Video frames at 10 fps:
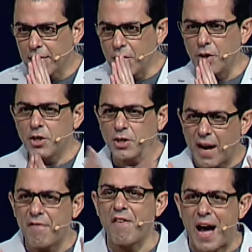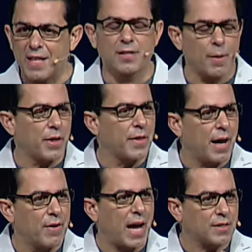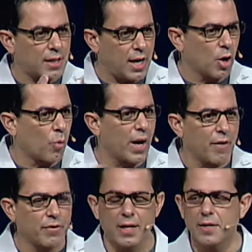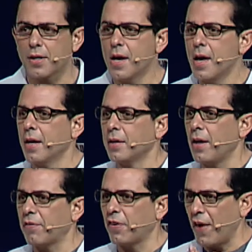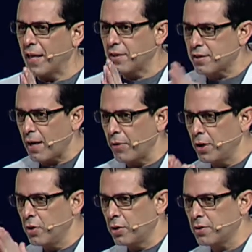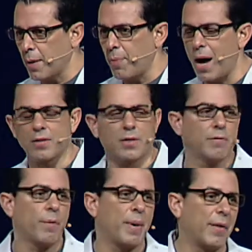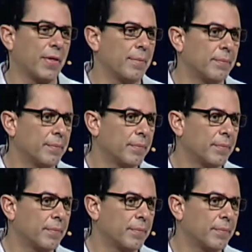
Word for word: You know, you just got to find something. They have nice hair, whatever it is. You have to find something you can say positive about them.